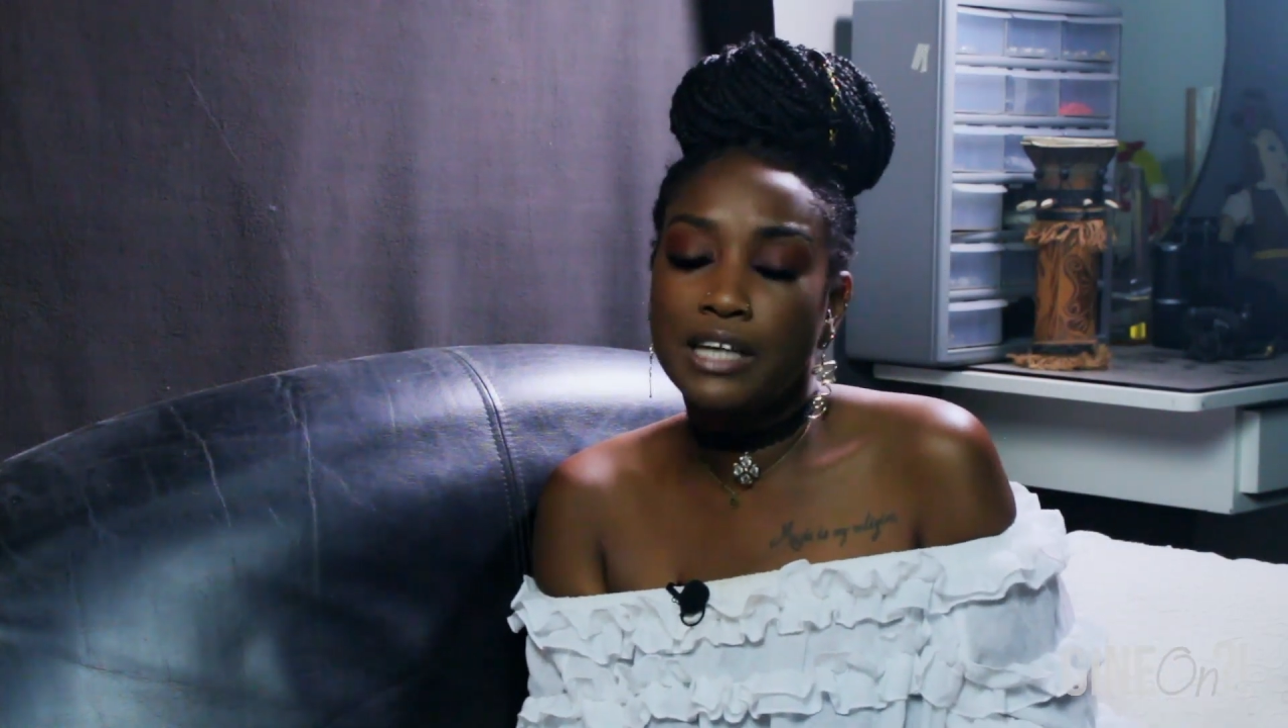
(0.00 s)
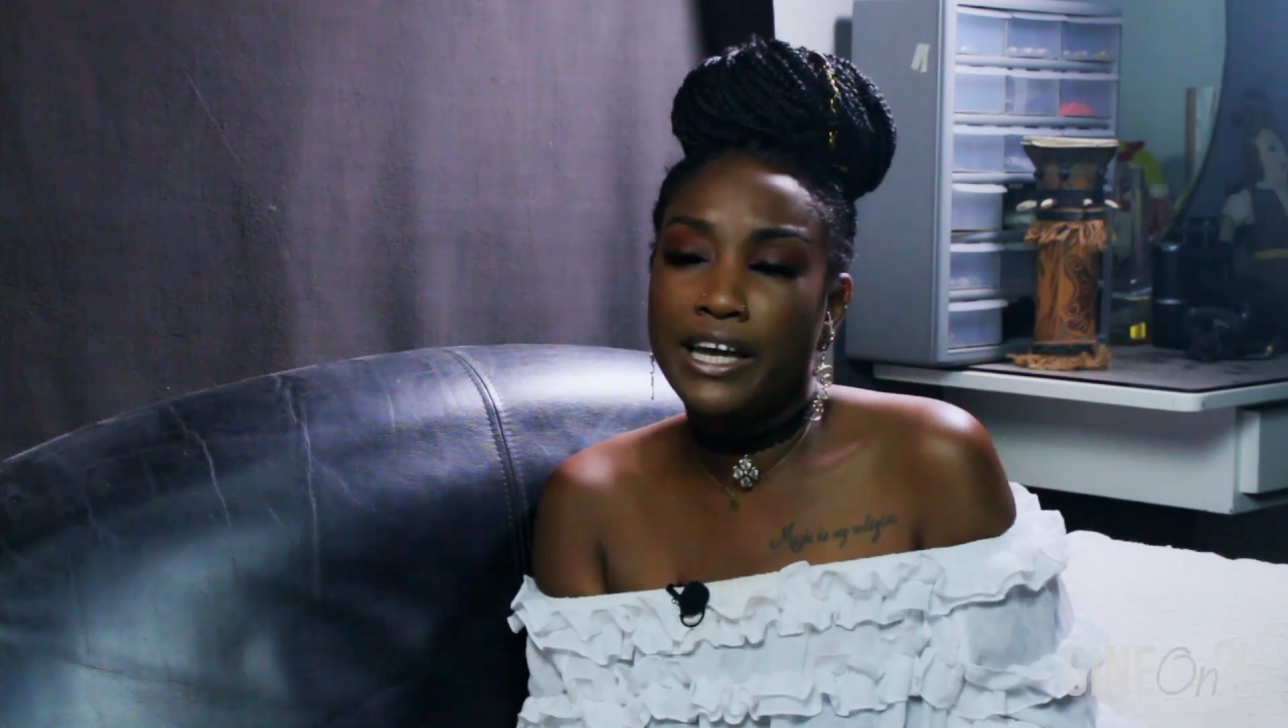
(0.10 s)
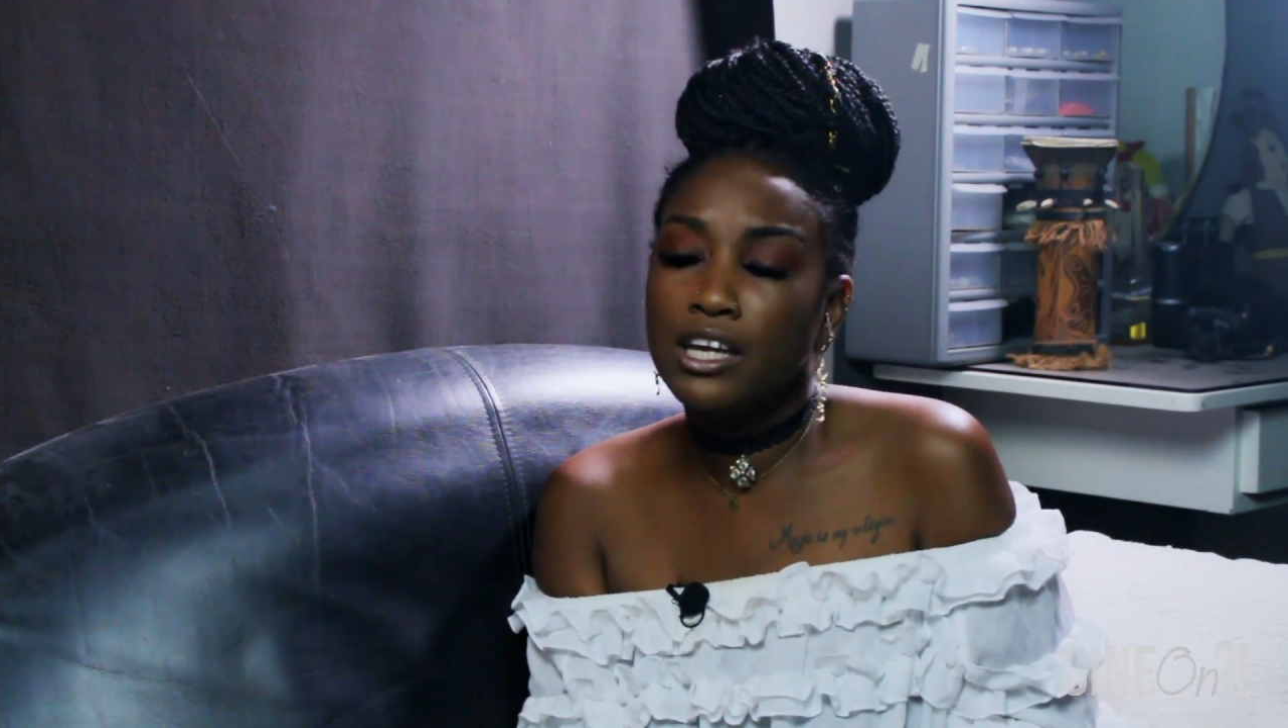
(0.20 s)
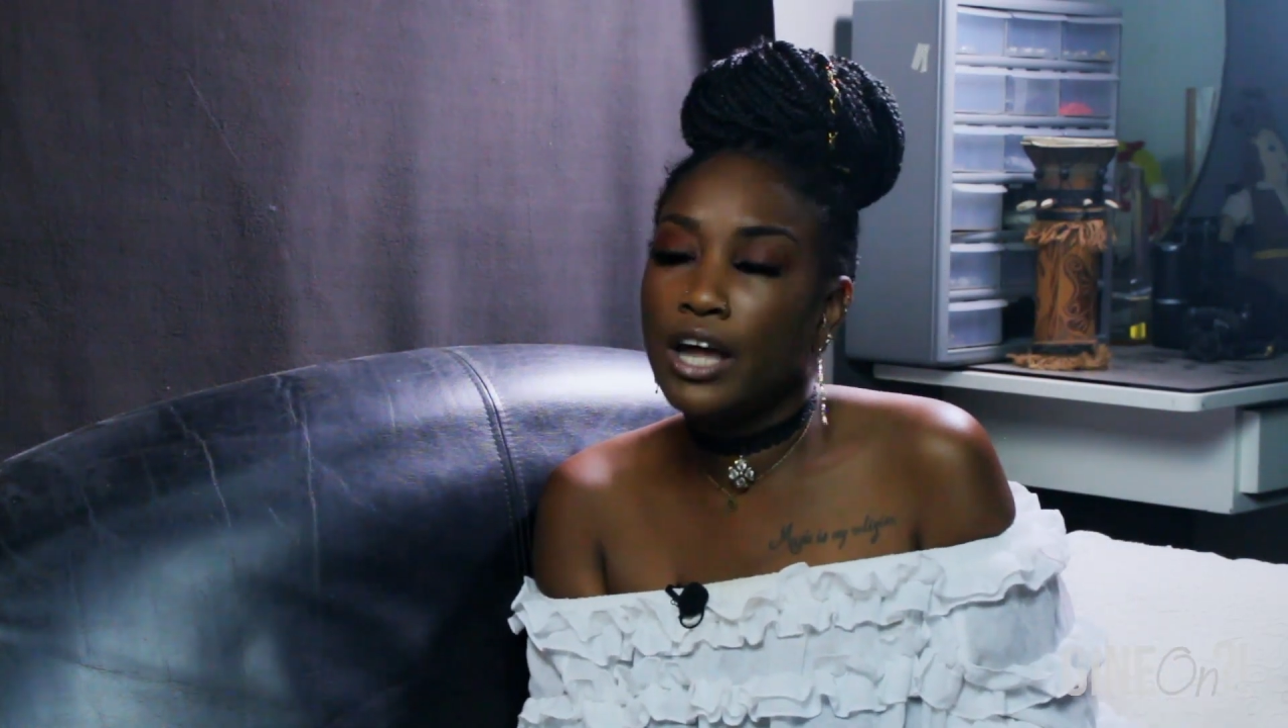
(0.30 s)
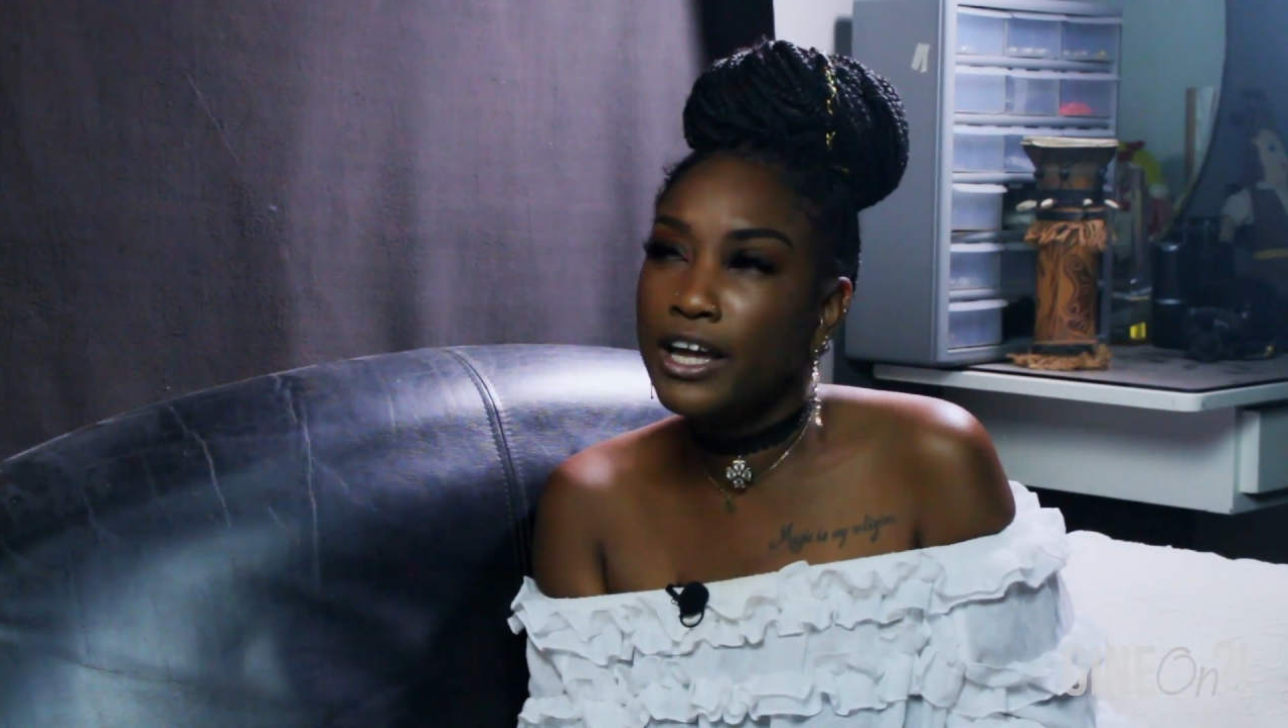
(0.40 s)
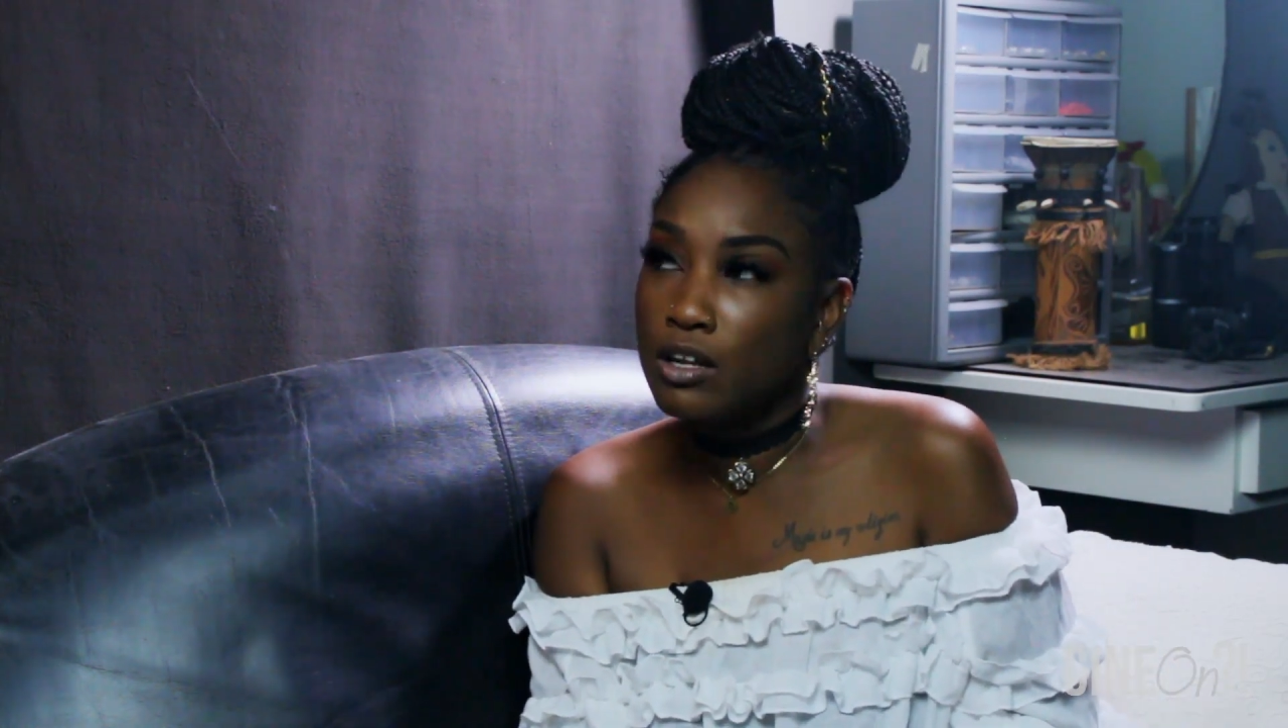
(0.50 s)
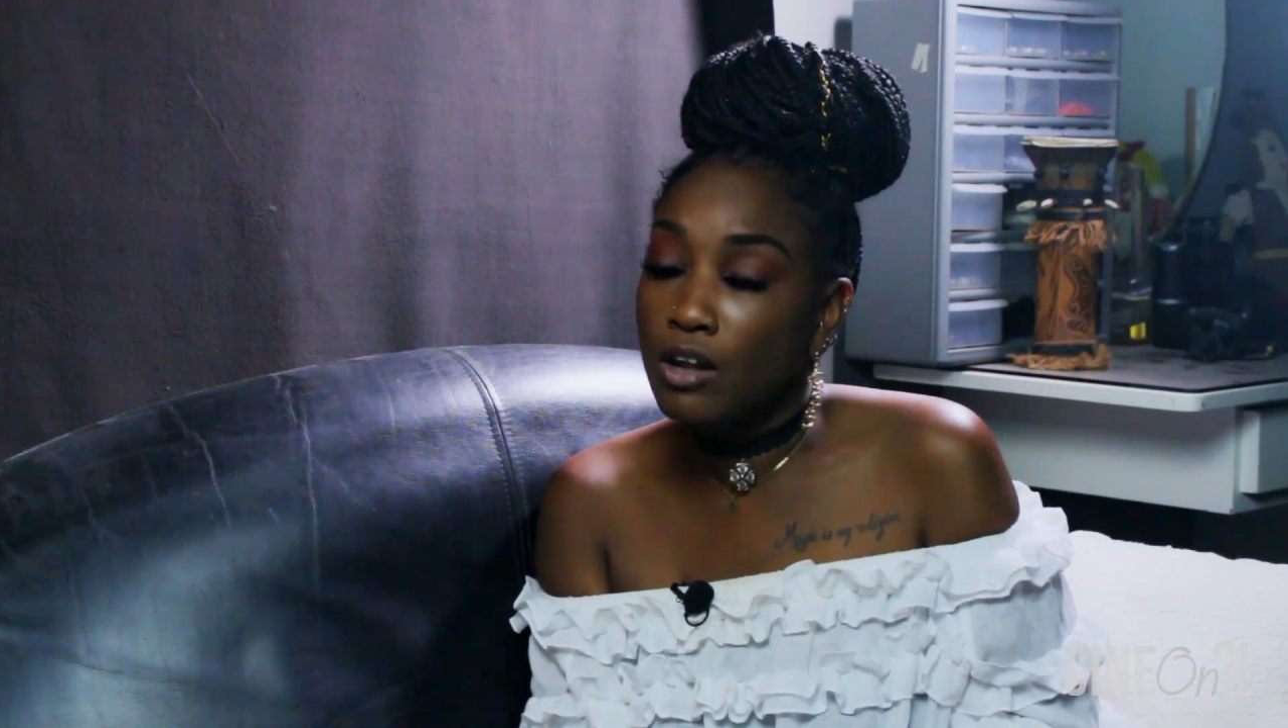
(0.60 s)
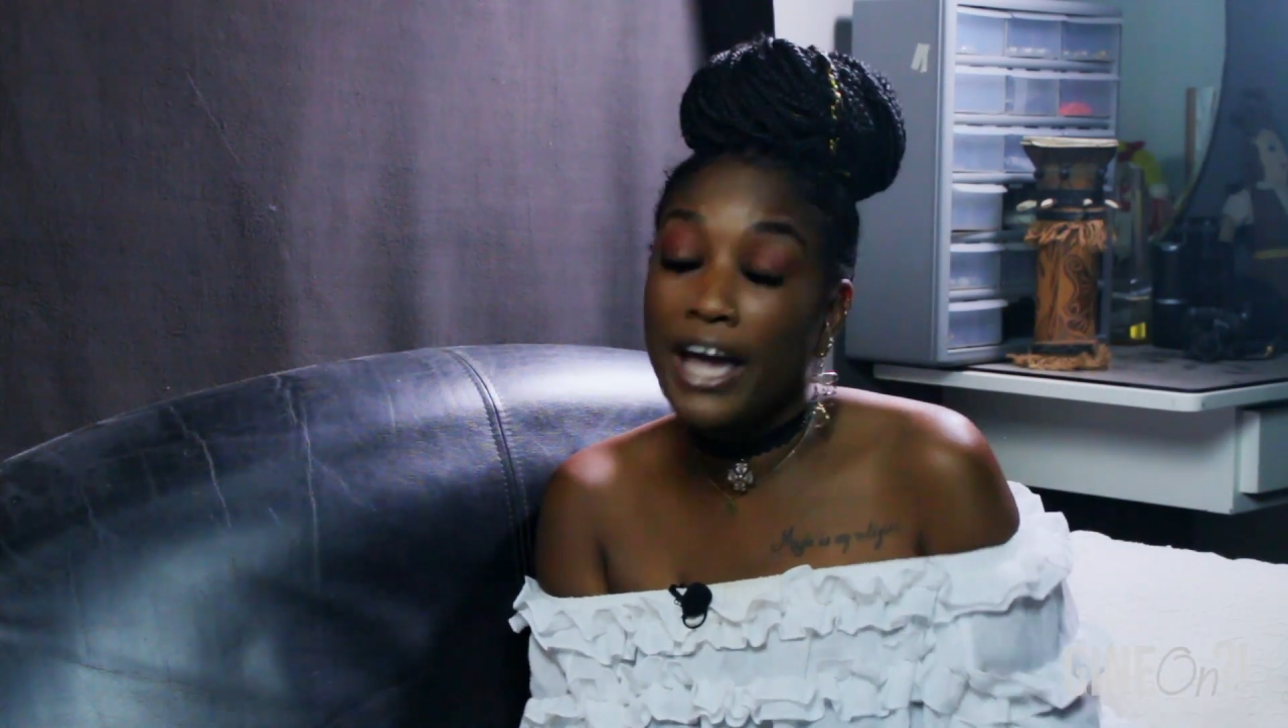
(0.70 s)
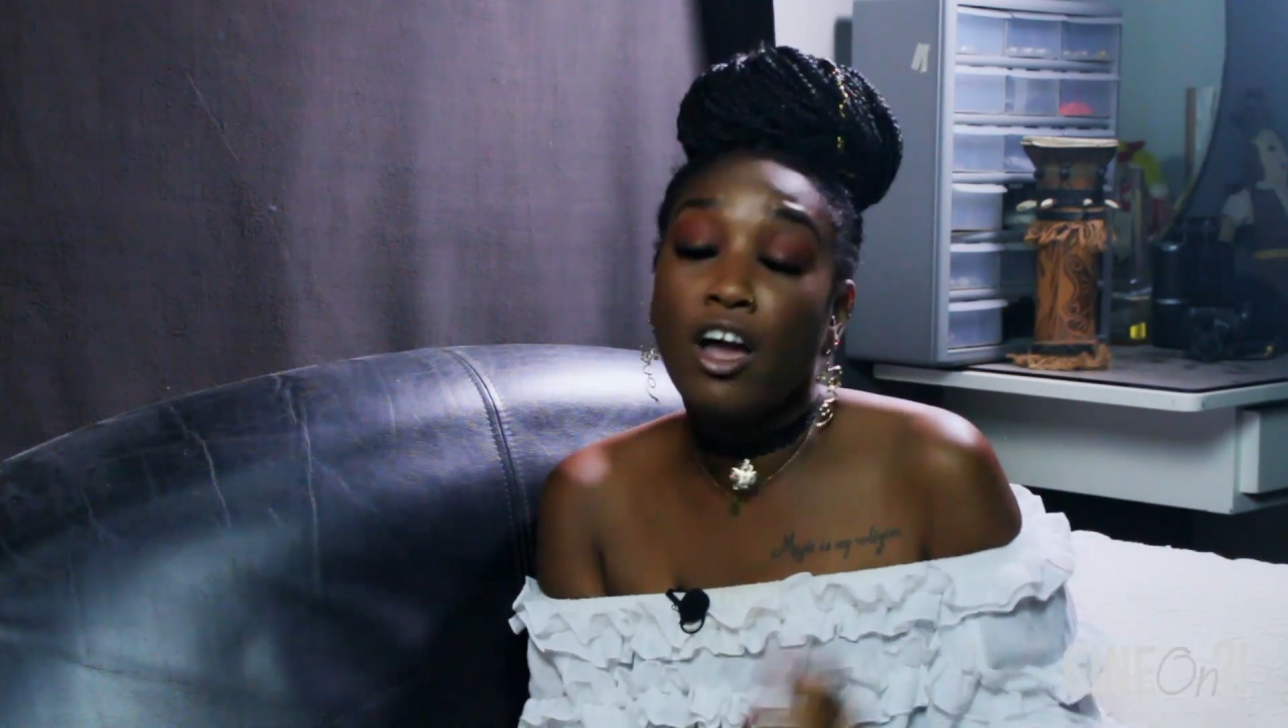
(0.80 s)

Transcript: I